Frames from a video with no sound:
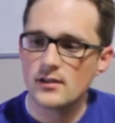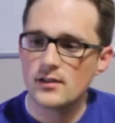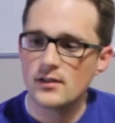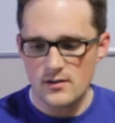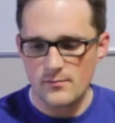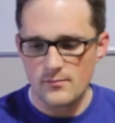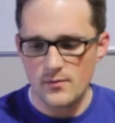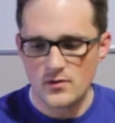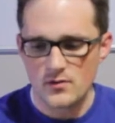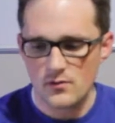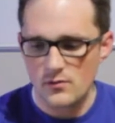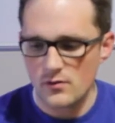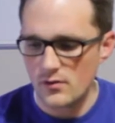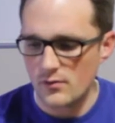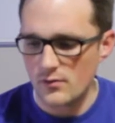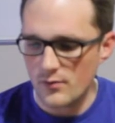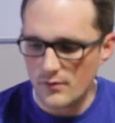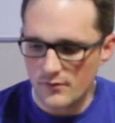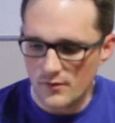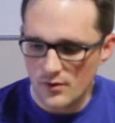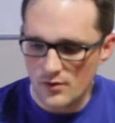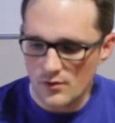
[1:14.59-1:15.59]
I've been doing a
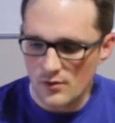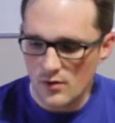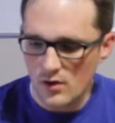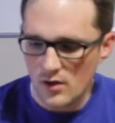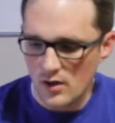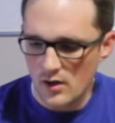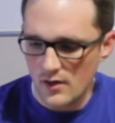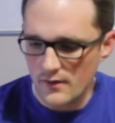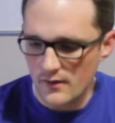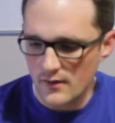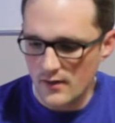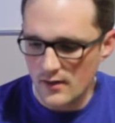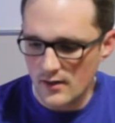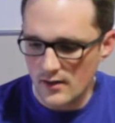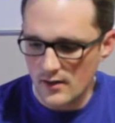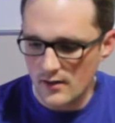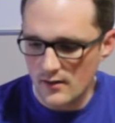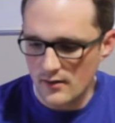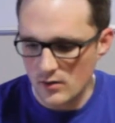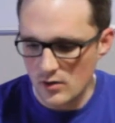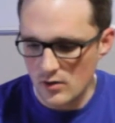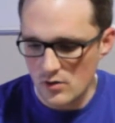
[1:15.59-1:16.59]
review on
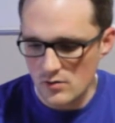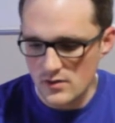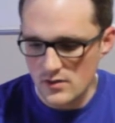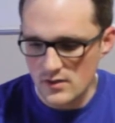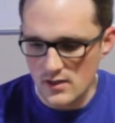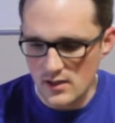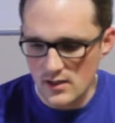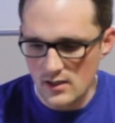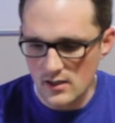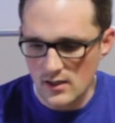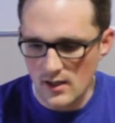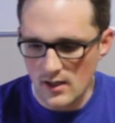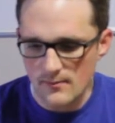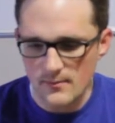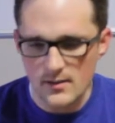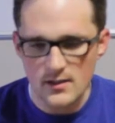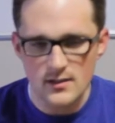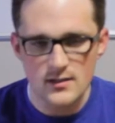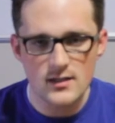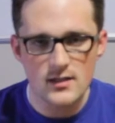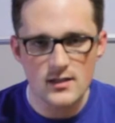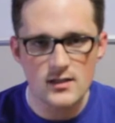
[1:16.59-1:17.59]
the Ghost Ink
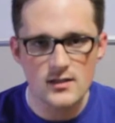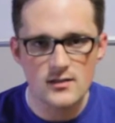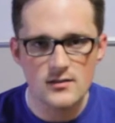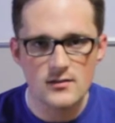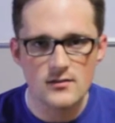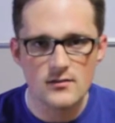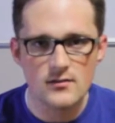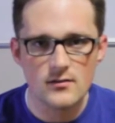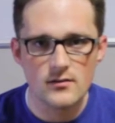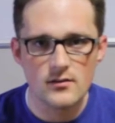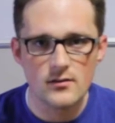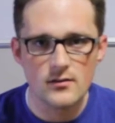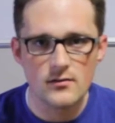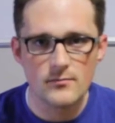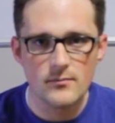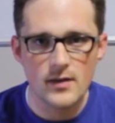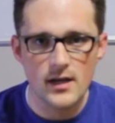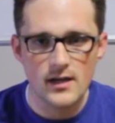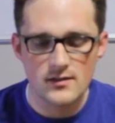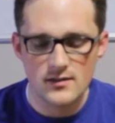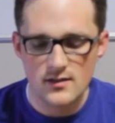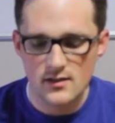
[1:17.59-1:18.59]
MEDs,
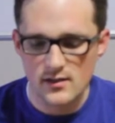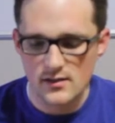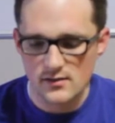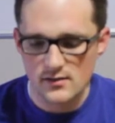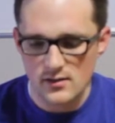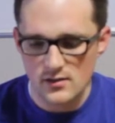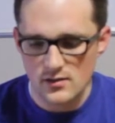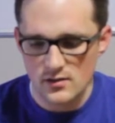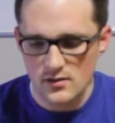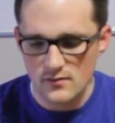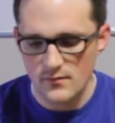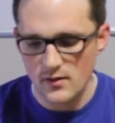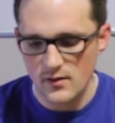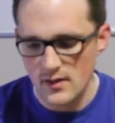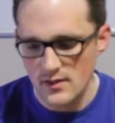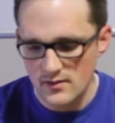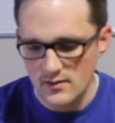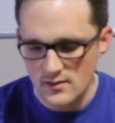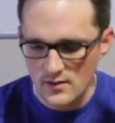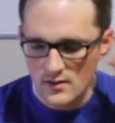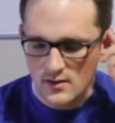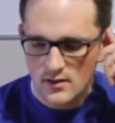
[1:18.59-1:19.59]
magazine extension
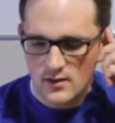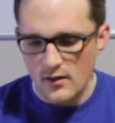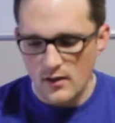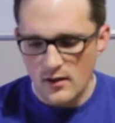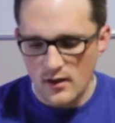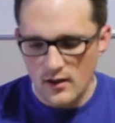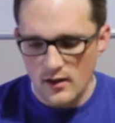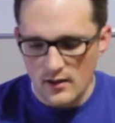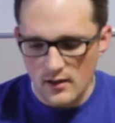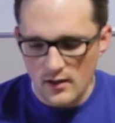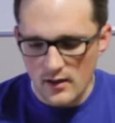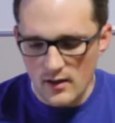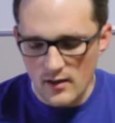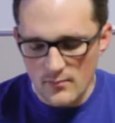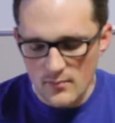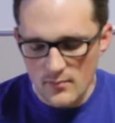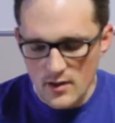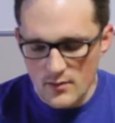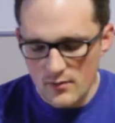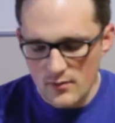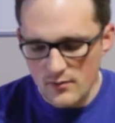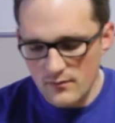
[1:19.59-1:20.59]
device. And in
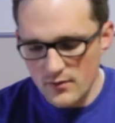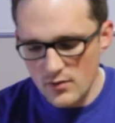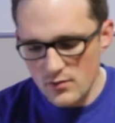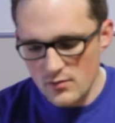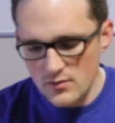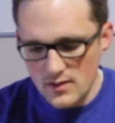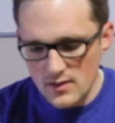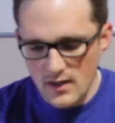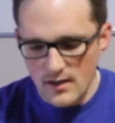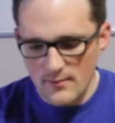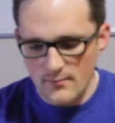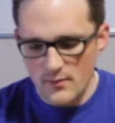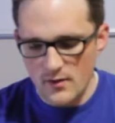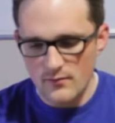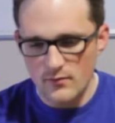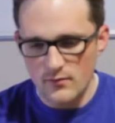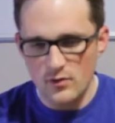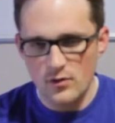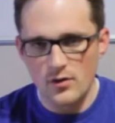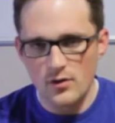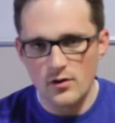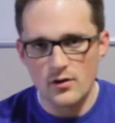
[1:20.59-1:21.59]
my review time,
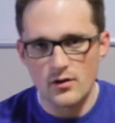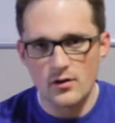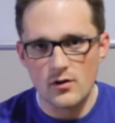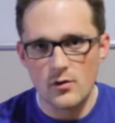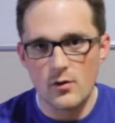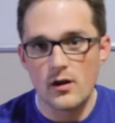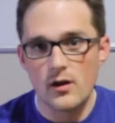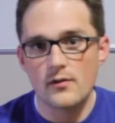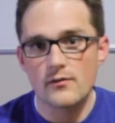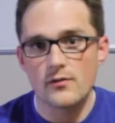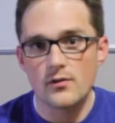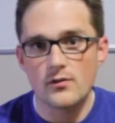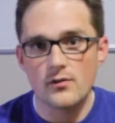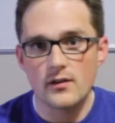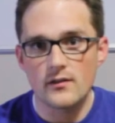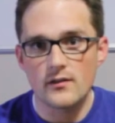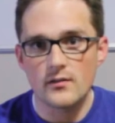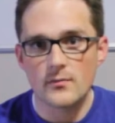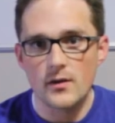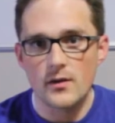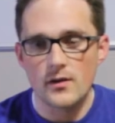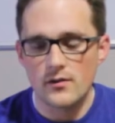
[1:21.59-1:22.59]
I've learned quite a few
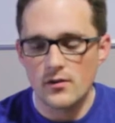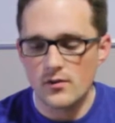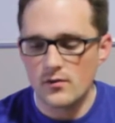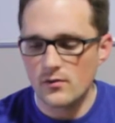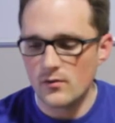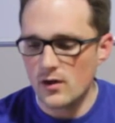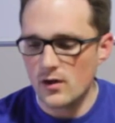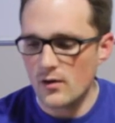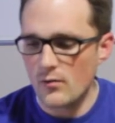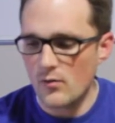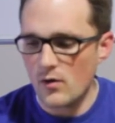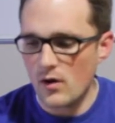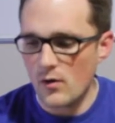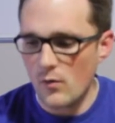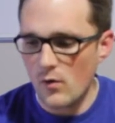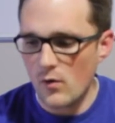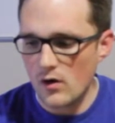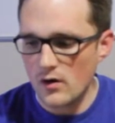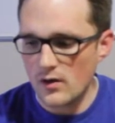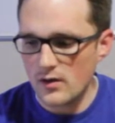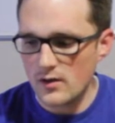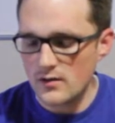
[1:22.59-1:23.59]
things about those, and I
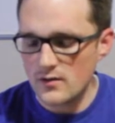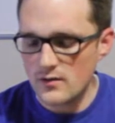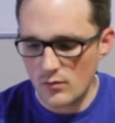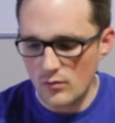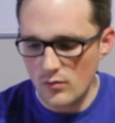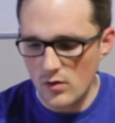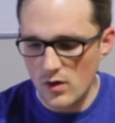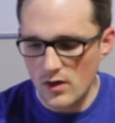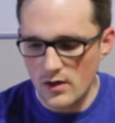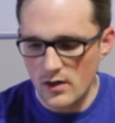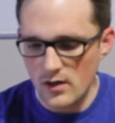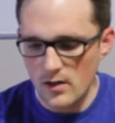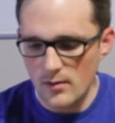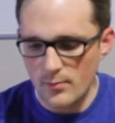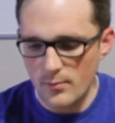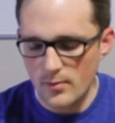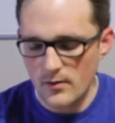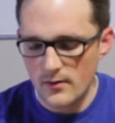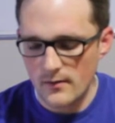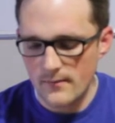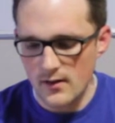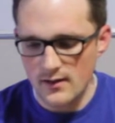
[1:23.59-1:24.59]
wanted to run it
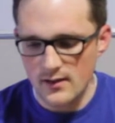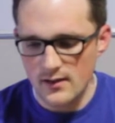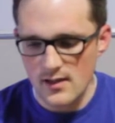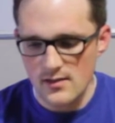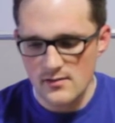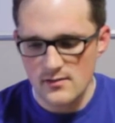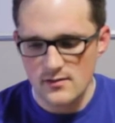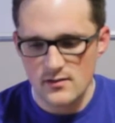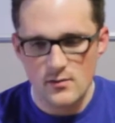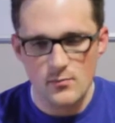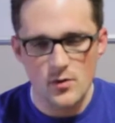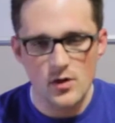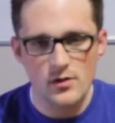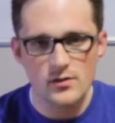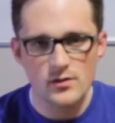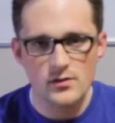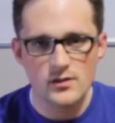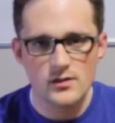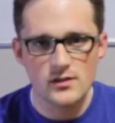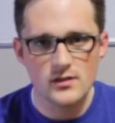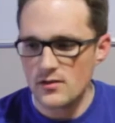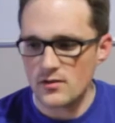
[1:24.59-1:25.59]
up against some
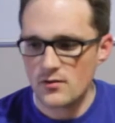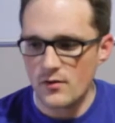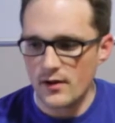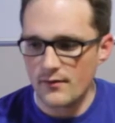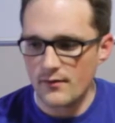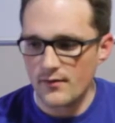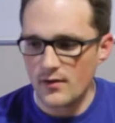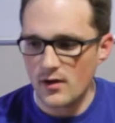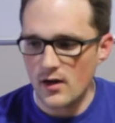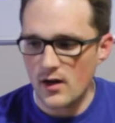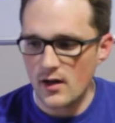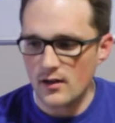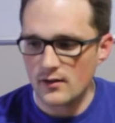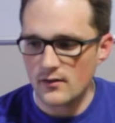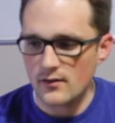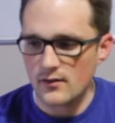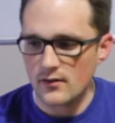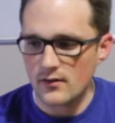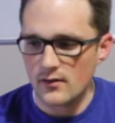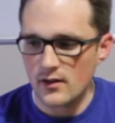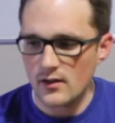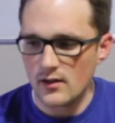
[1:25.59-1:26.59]
others. So I've
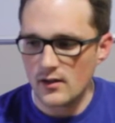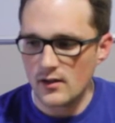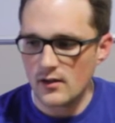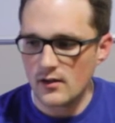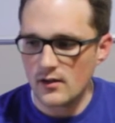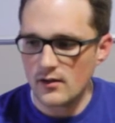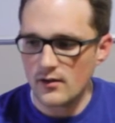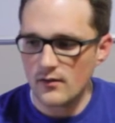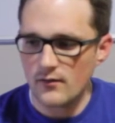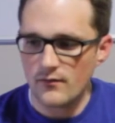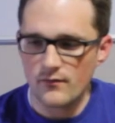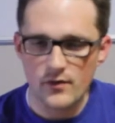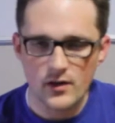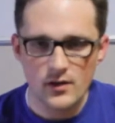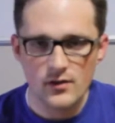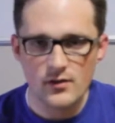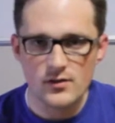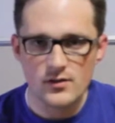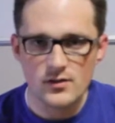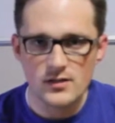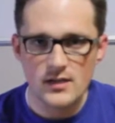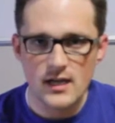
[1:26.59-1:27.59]
got the
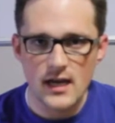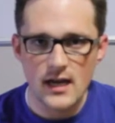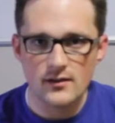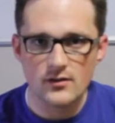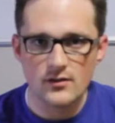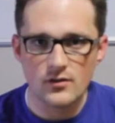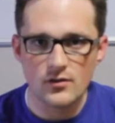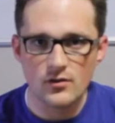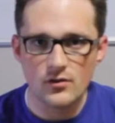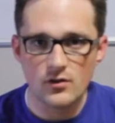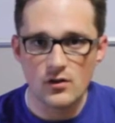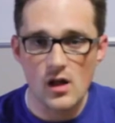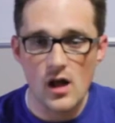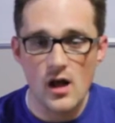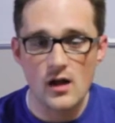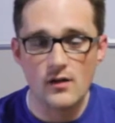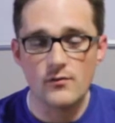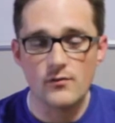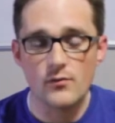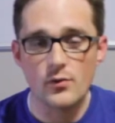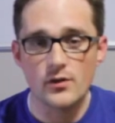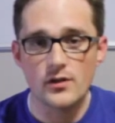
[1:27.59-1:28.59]
Vickers Tactical
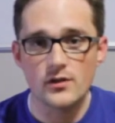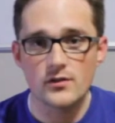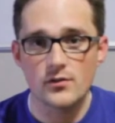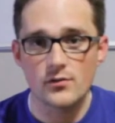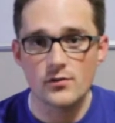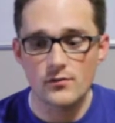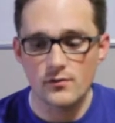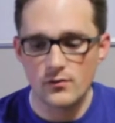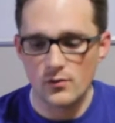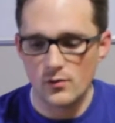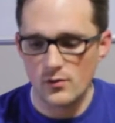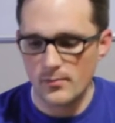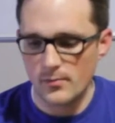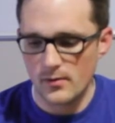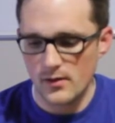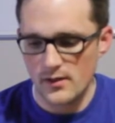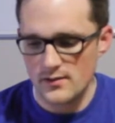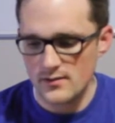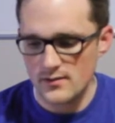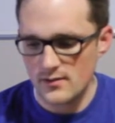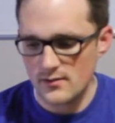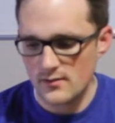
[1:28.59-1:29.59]
Glock 42 floor
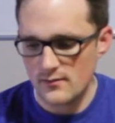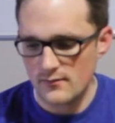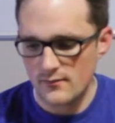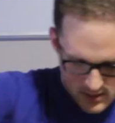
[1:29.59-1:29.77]
plates.